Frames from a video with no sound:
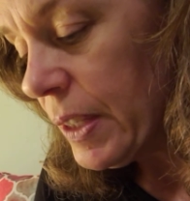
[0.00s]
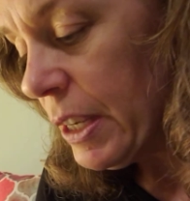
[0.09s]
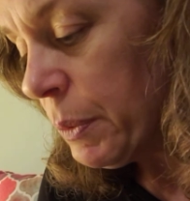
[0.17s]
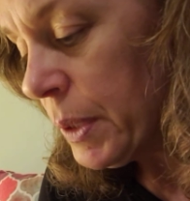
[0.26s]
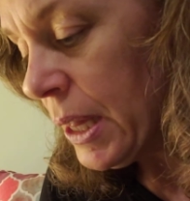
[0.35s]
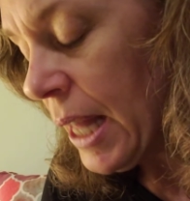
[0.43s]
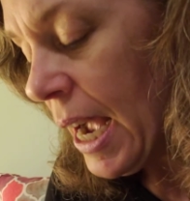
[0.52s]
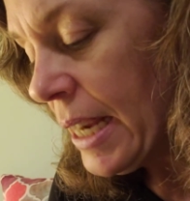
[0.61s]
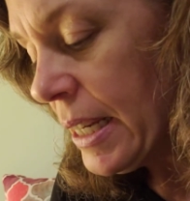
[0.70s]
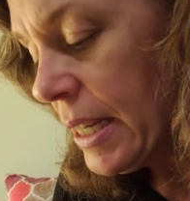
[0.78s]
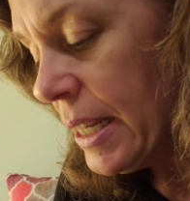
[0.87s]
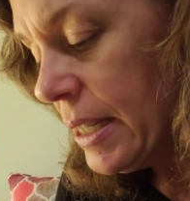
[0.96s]
It would lie
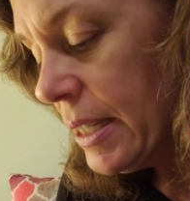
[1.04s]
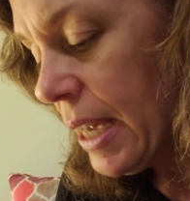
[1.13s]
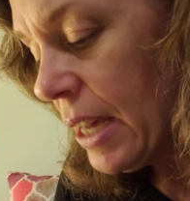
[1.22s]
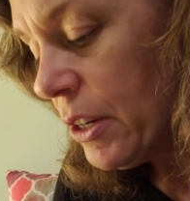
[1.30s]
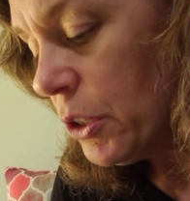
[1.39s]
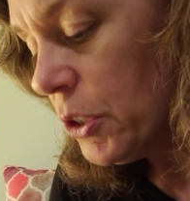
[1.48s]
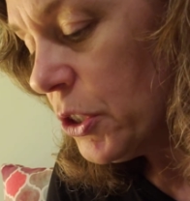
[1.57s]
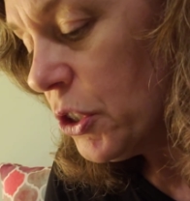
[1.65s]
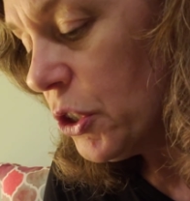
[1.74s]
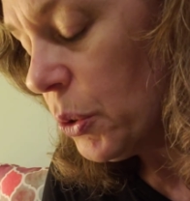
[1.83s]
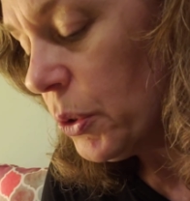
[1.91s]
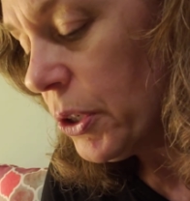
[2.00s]
neat on her
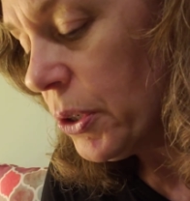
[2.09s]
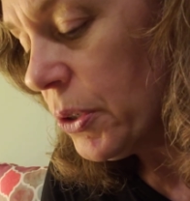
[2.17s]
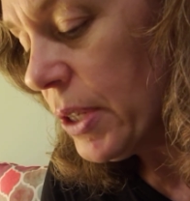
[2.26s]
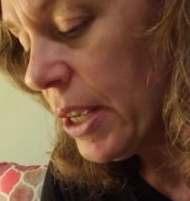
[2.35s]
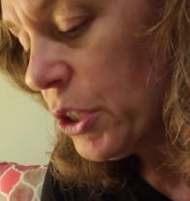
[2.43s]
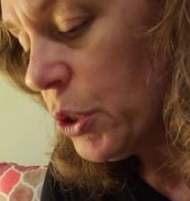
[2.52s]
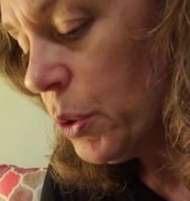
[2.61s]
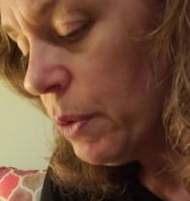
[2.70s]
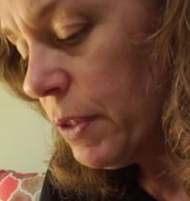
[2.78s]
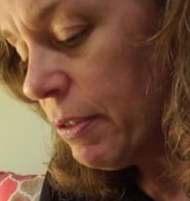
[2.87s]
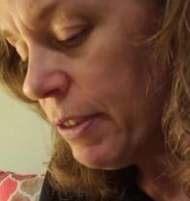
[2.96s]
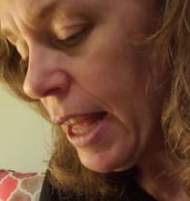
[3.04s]
shoulders, and 2 of
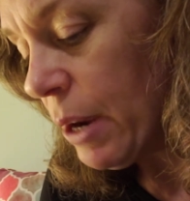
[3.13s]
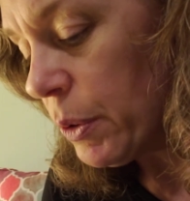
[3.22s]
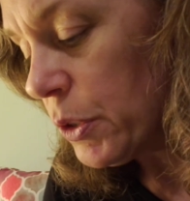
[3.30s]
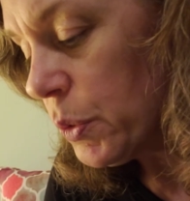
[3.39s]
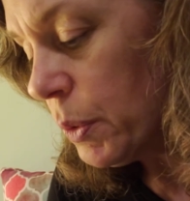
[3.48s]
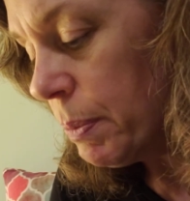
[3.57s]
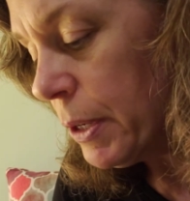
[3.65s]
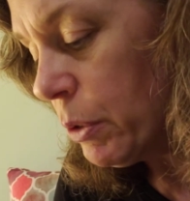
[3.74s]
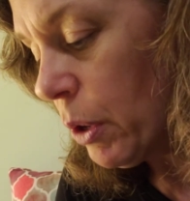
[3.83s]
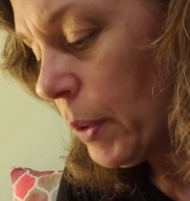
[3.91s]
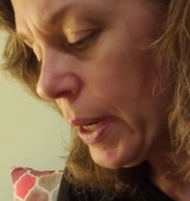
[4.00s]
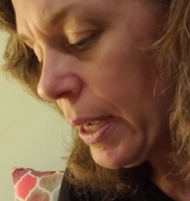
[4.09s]
the flowers would be
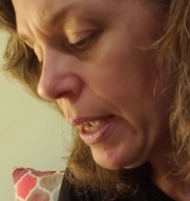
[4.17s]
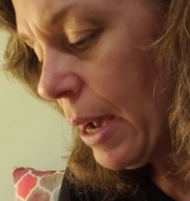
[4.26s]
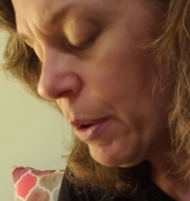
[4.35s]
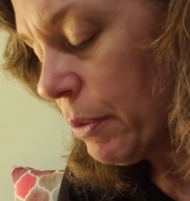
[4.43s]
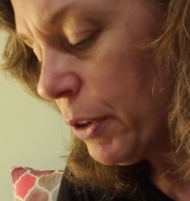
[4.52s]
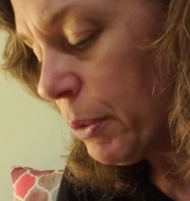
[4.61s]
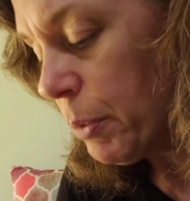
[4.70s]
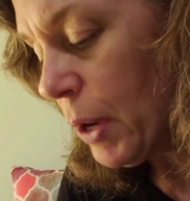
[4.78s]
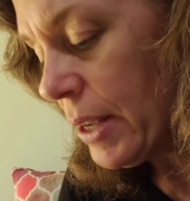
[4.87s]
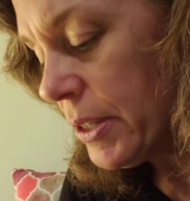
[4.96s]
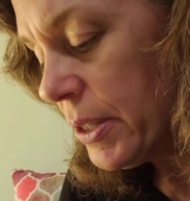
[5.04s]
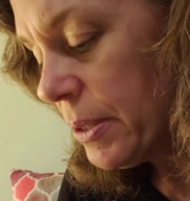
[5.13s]
growing out of her
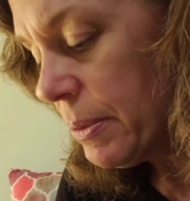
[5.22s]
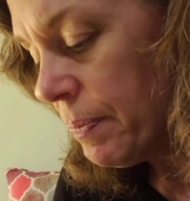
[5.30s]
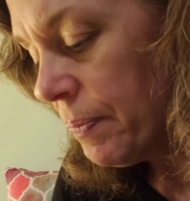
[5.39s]
breasts.